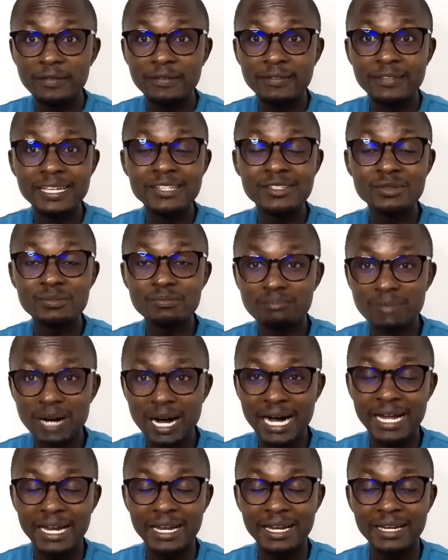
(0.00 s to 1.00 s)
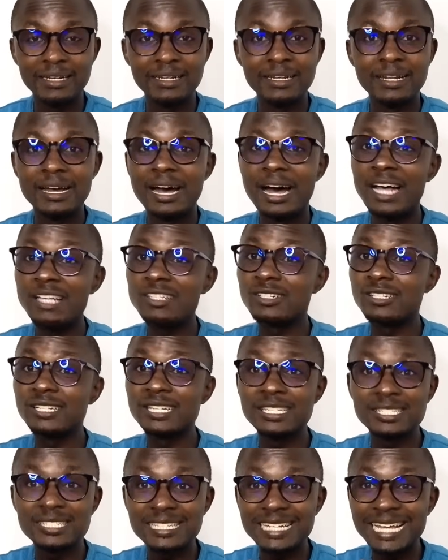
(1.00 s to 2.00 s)
This man has
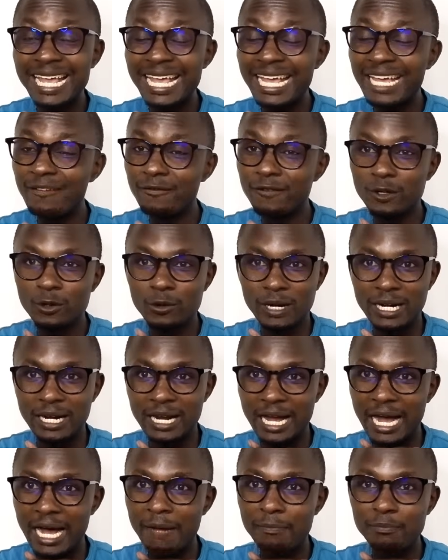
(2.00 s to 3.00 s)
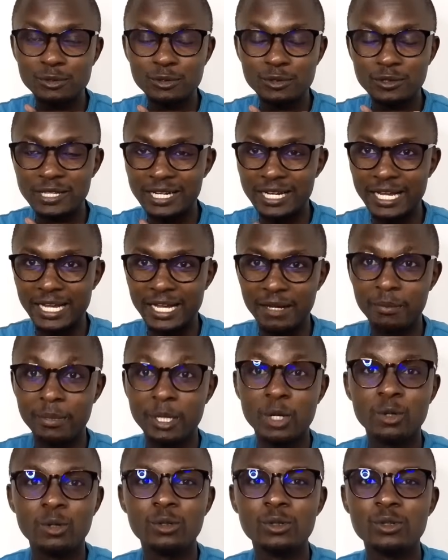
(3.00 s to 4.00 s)
reached everyone up to the neck
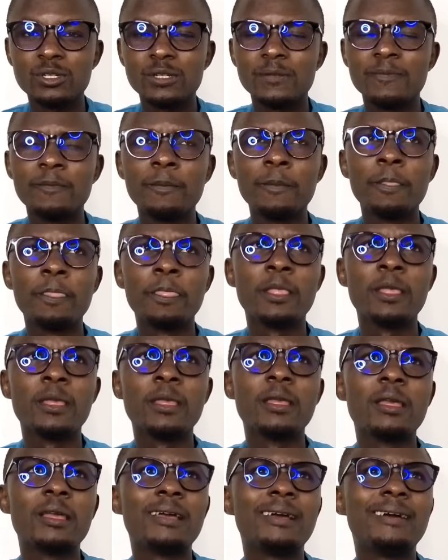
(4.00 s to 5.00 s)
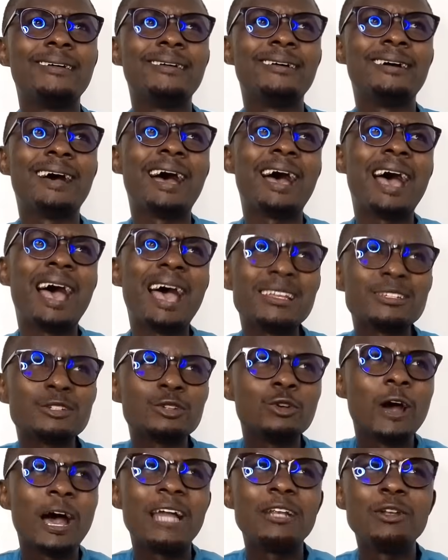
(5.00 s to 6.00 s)
because I
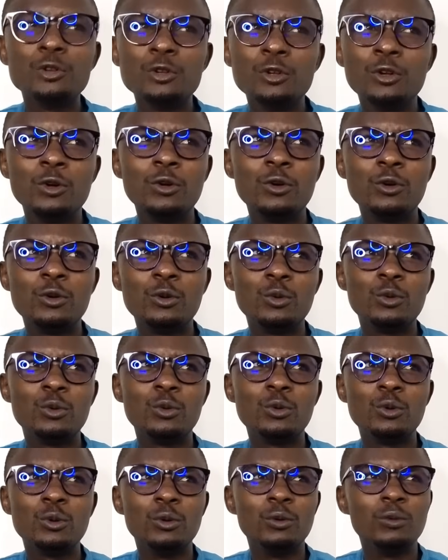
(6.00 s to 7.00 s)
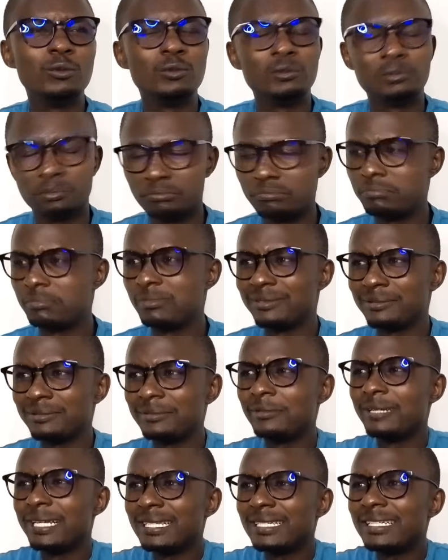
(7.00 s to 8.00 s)
don't know
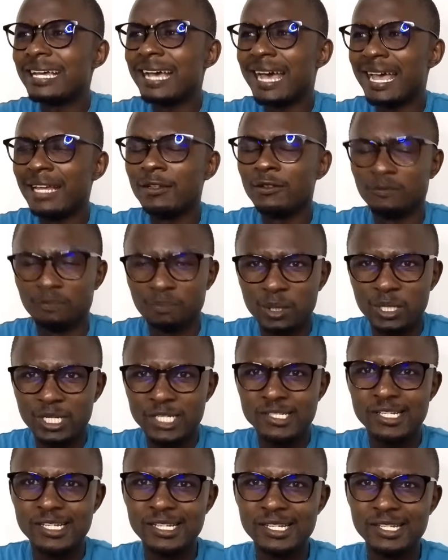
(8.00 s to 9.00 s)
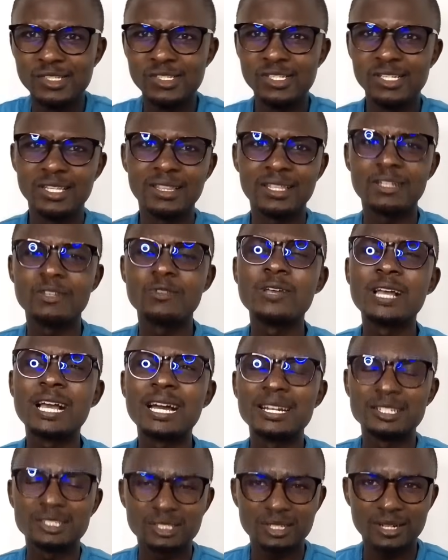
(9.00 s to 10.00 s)
which kind of policies that we
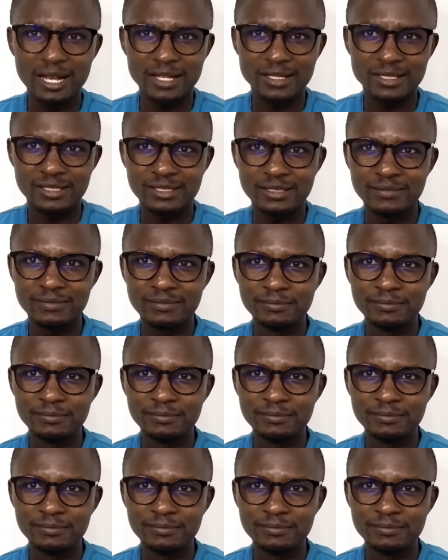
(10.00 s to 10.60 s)
can trust